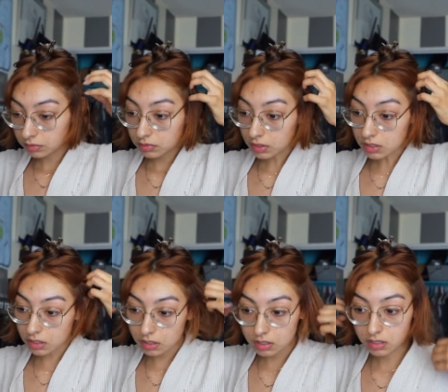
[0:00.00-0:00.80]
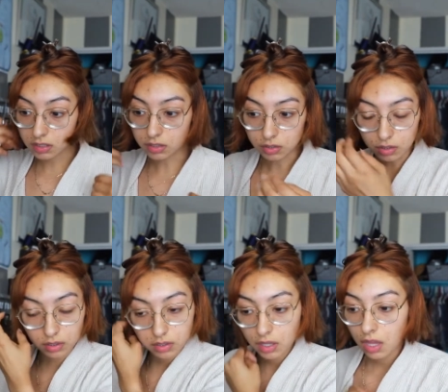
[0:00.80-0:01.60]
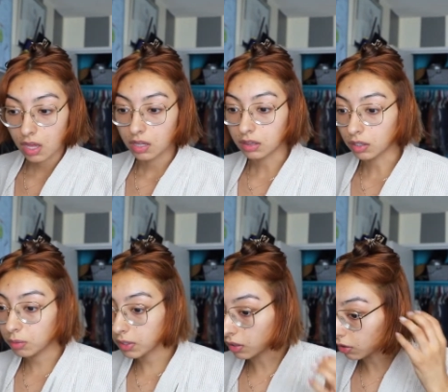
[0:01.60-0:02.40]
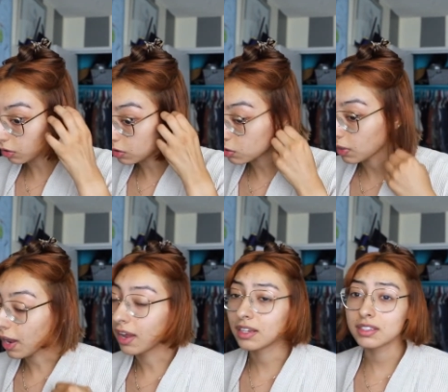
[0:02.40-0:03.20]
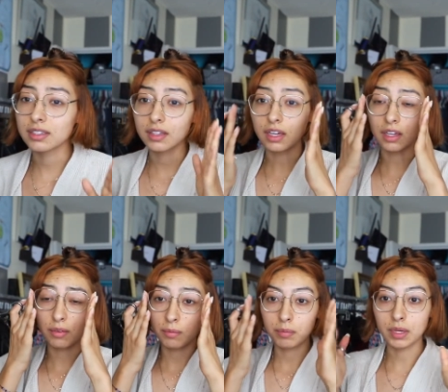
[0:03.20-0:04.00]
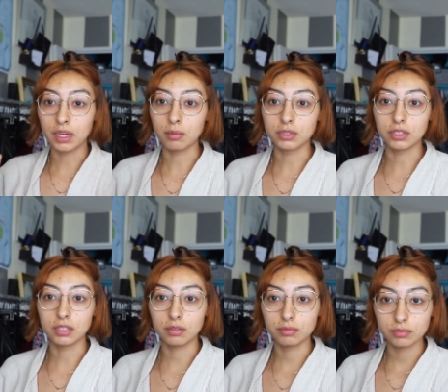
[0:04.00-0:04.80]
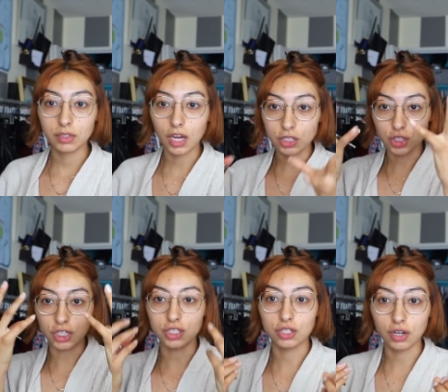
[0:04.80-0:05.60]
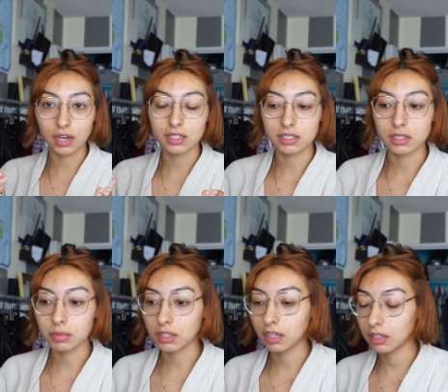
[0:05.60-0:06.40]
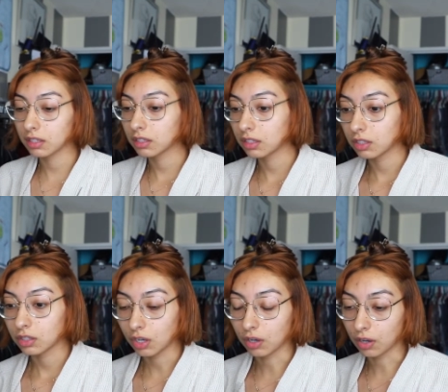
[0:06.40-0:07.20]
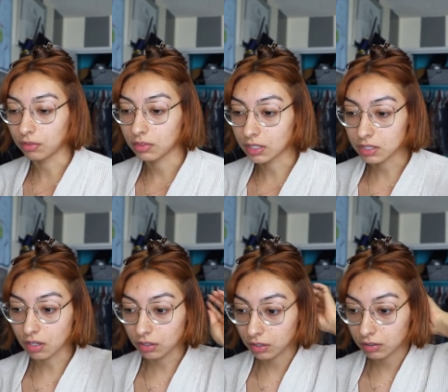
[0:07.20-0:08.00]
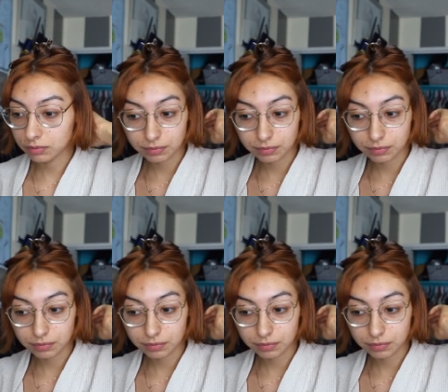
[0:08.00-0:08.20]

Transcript: This side is still a little bit longer than this one. And like being able to like adjust your eyes to be like, oh no, that's longer.